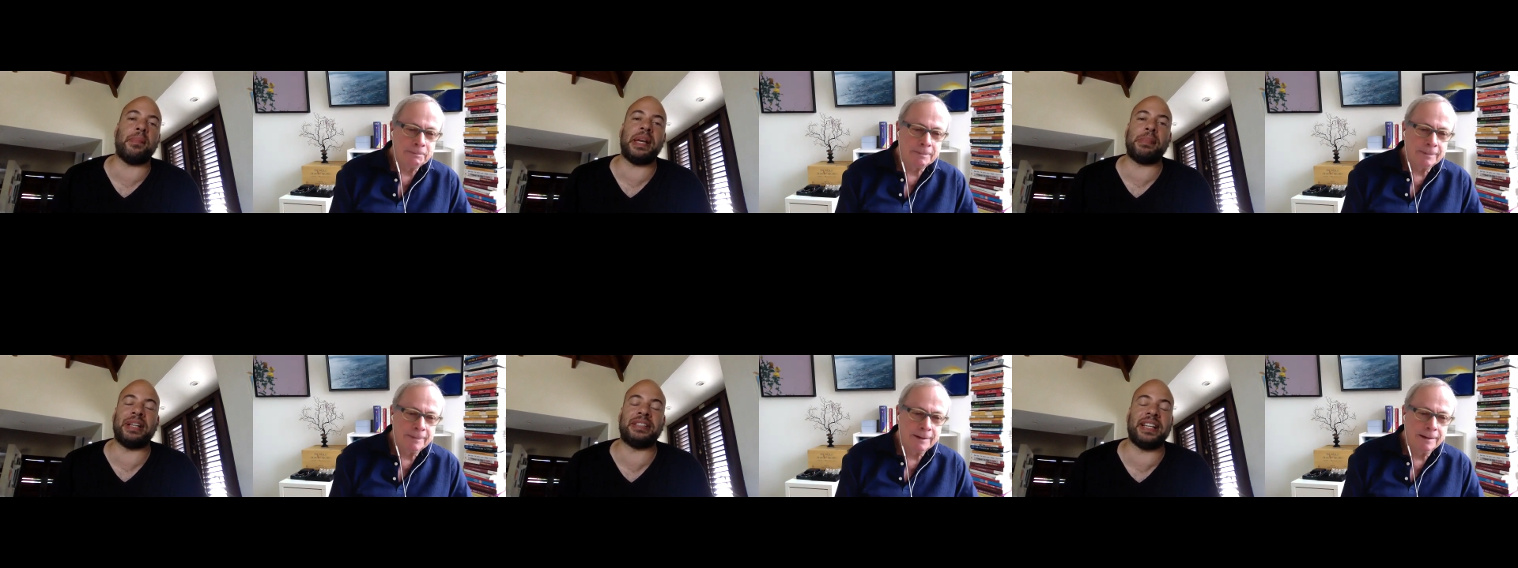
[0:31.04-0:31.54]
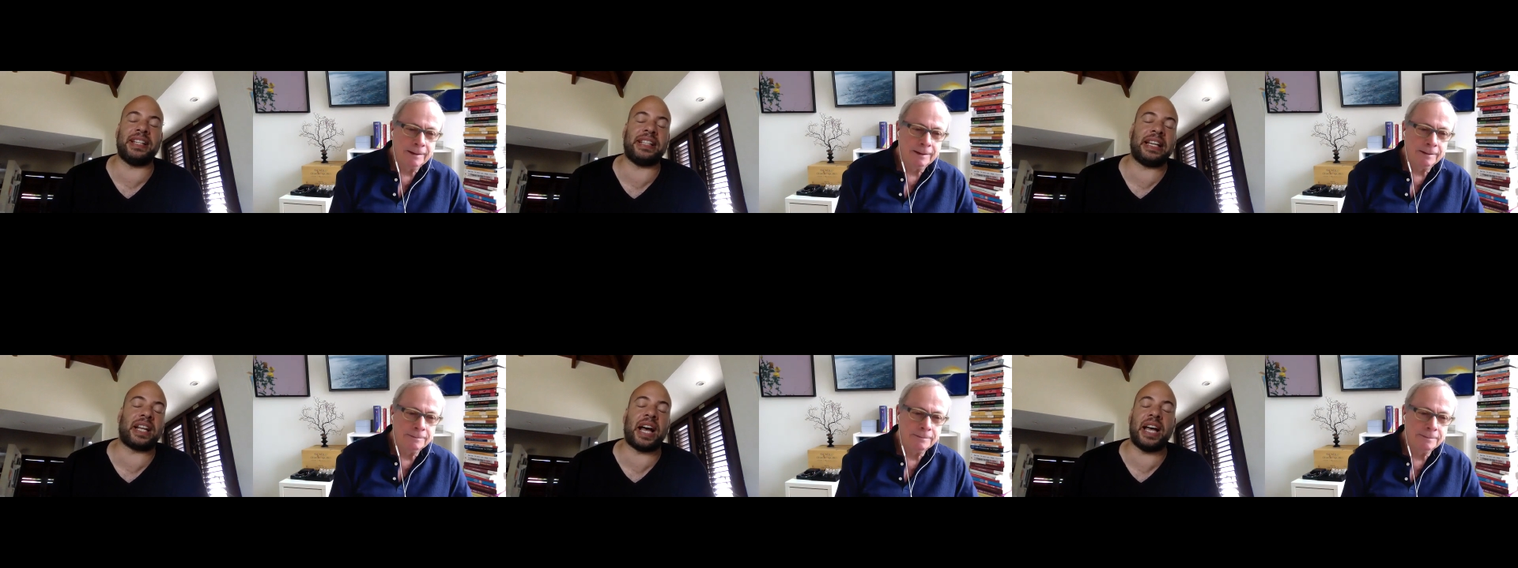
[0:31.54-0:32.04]
Speaker 1: in my day to
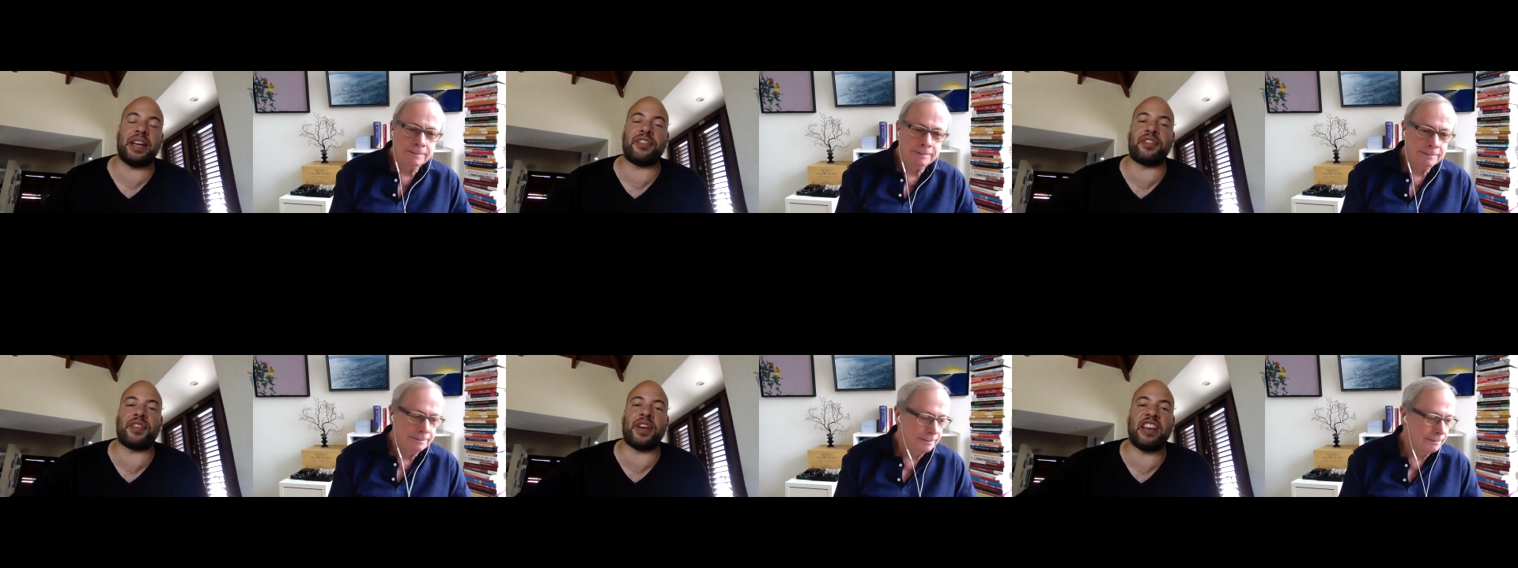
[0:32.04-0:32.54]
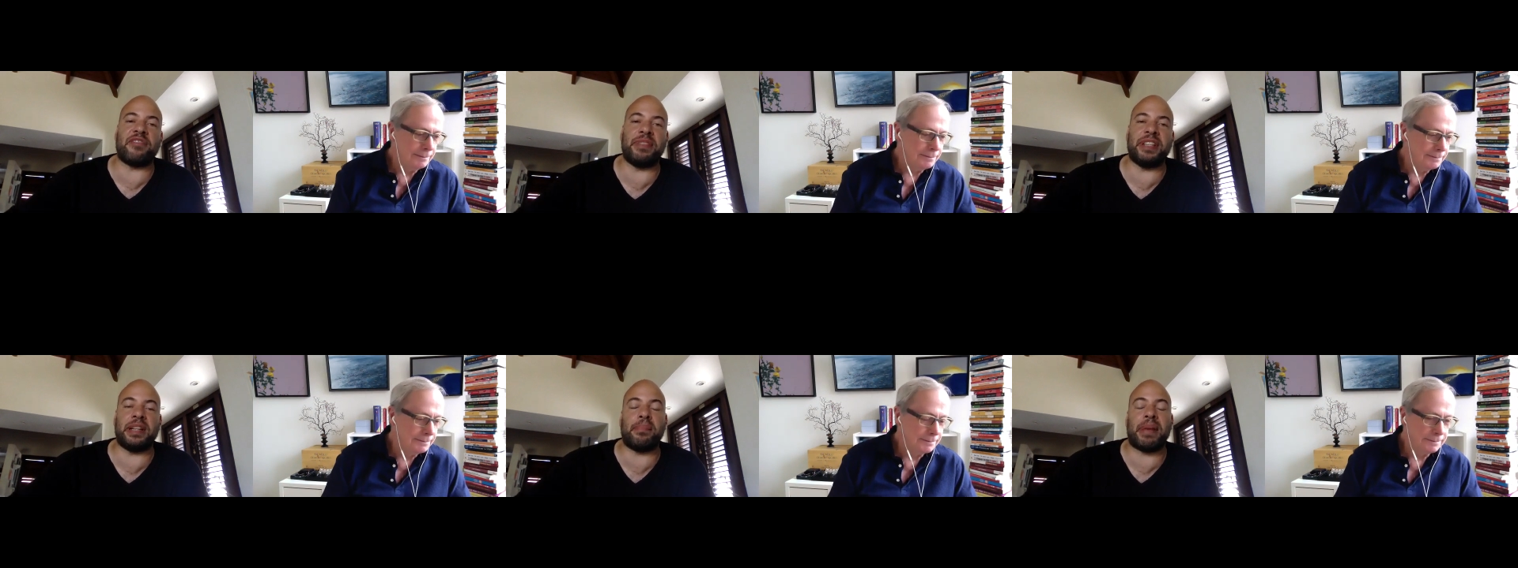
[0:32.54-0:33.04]
day life, I've
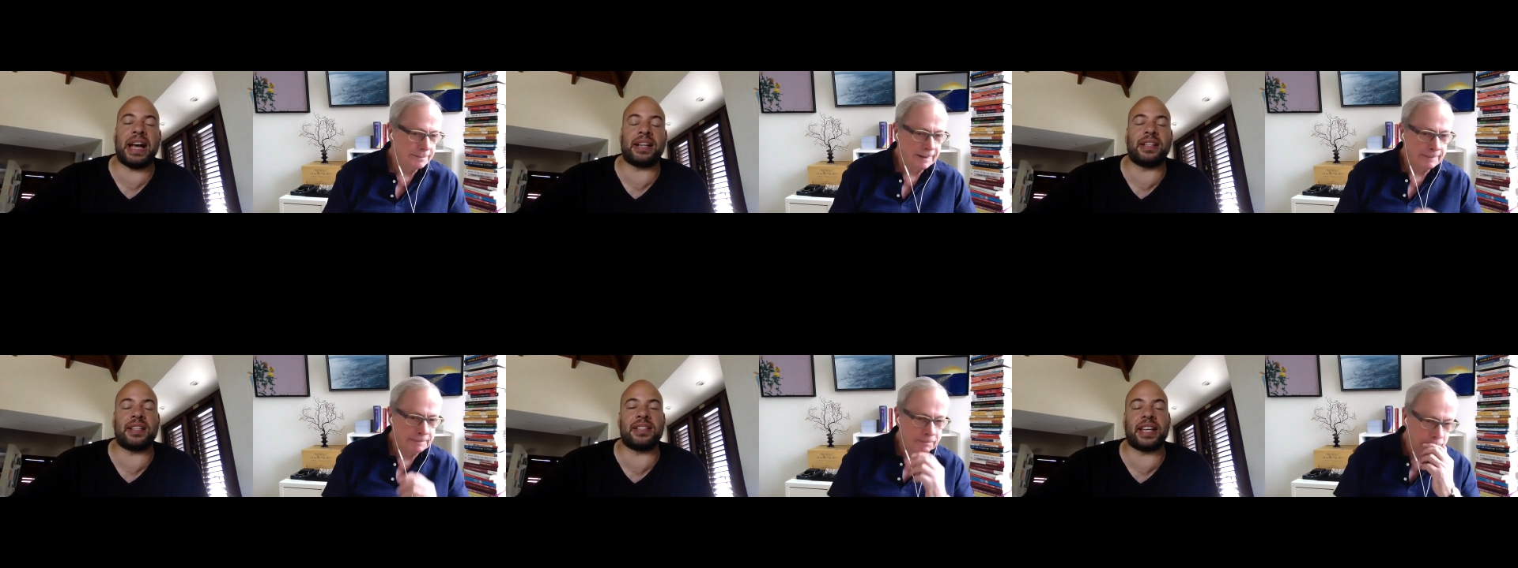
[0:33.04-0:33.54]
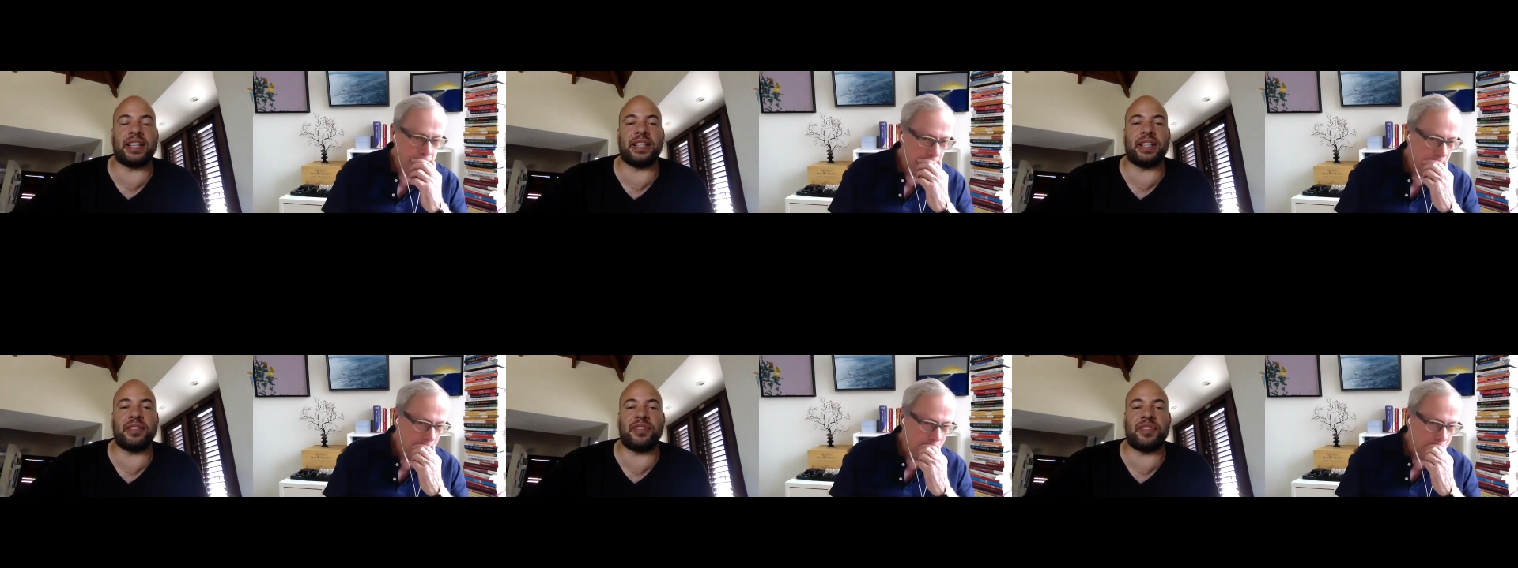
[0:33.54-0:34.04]
been a bank
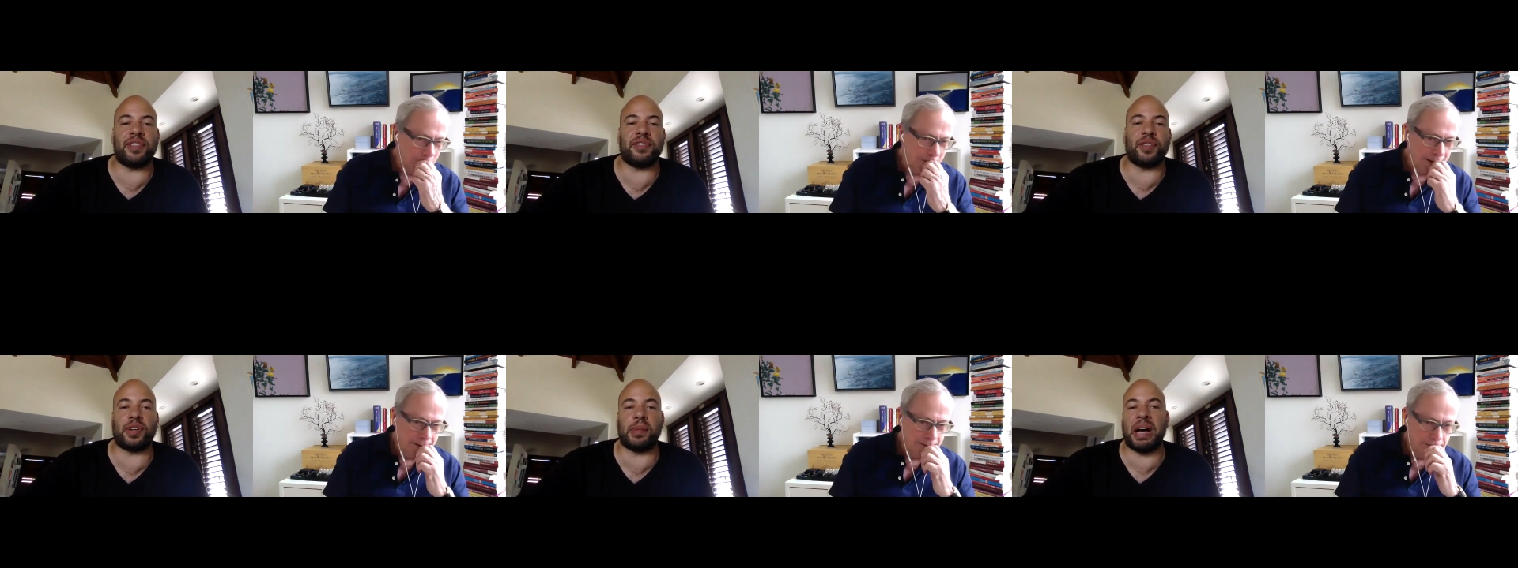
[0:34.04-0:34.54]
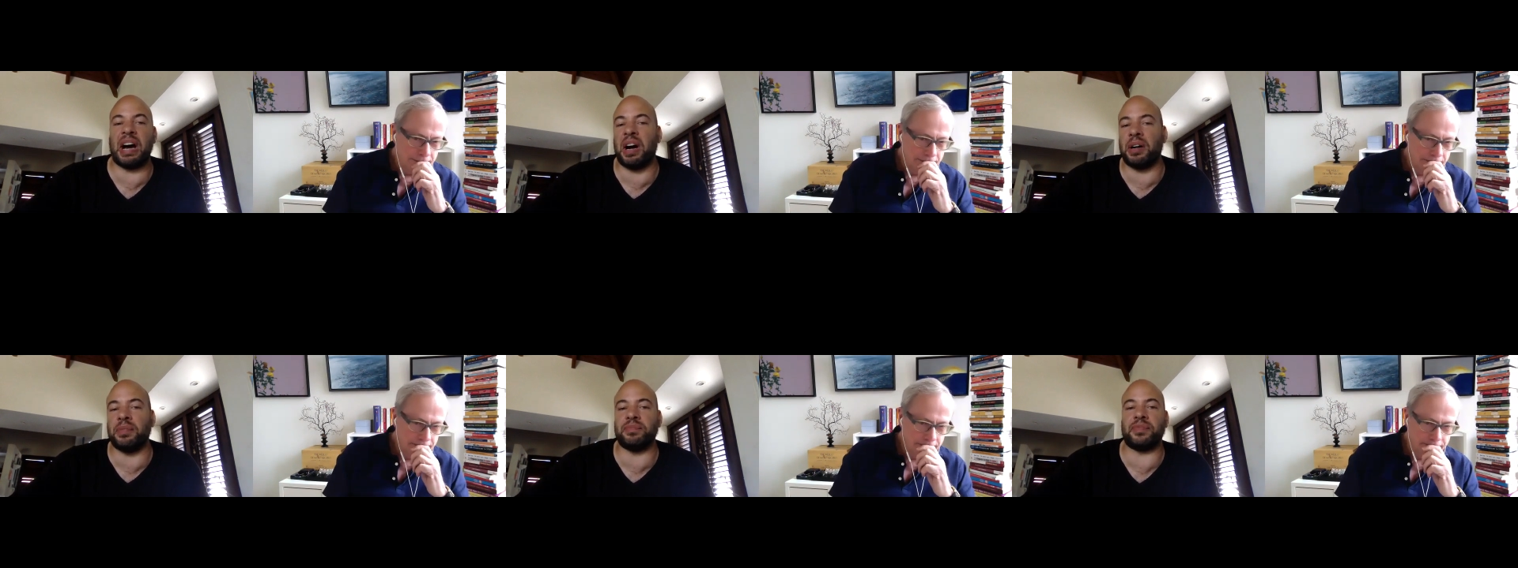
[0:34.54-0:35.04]
executive for
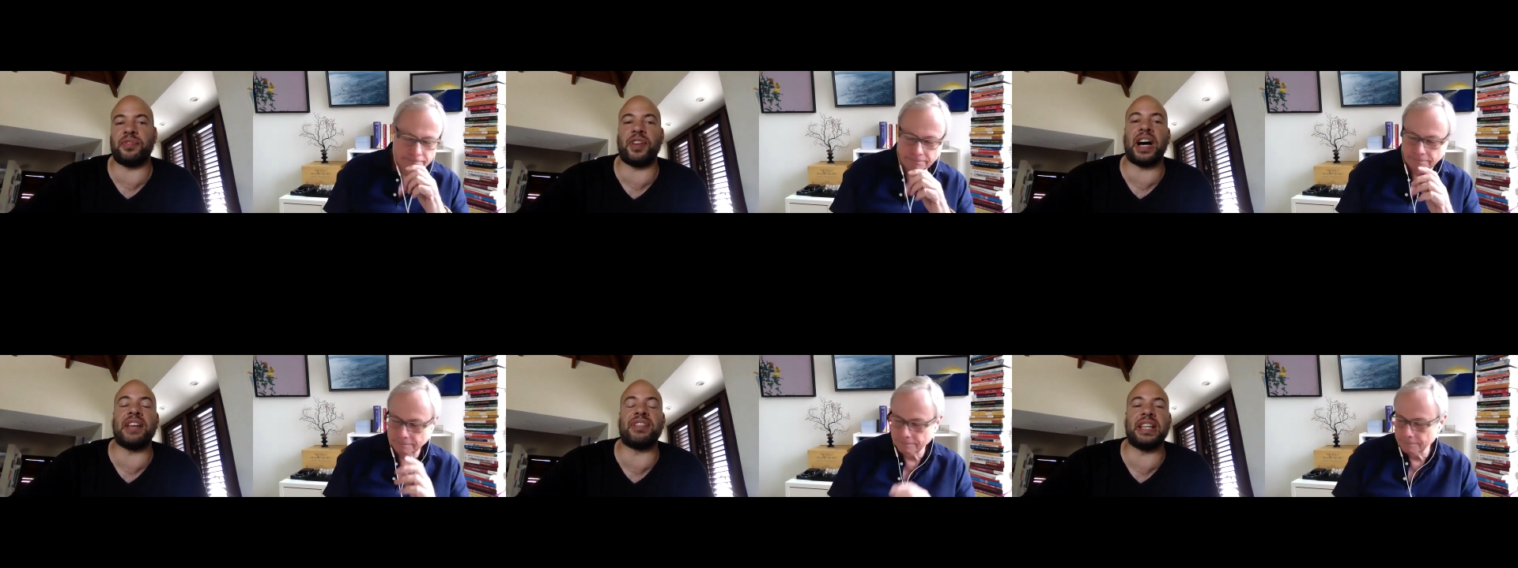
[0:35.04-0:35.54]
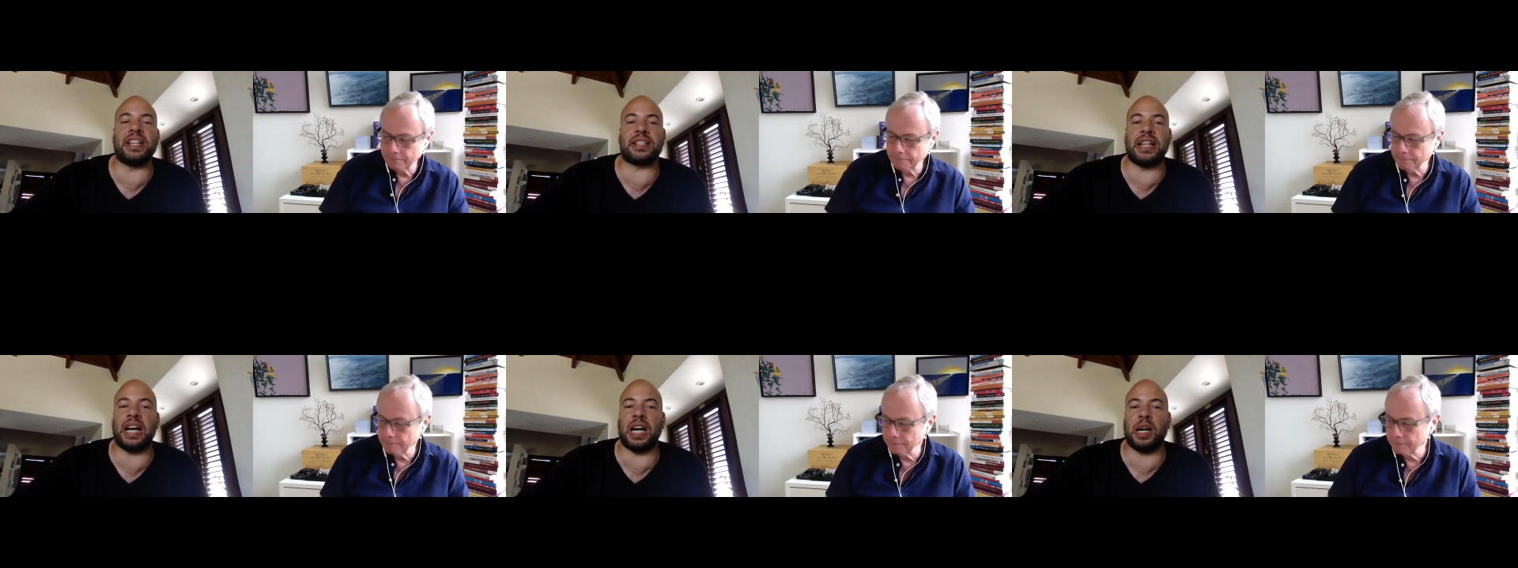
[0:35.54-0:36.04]
about five years
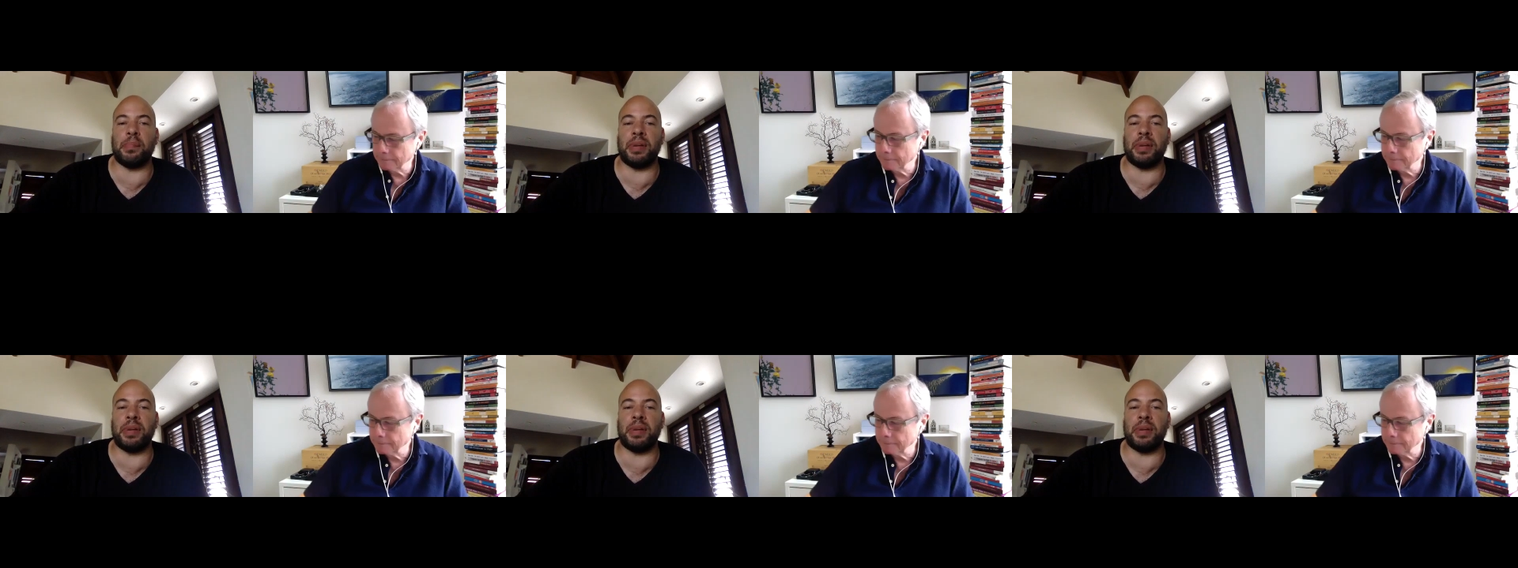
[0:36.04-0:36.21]
now,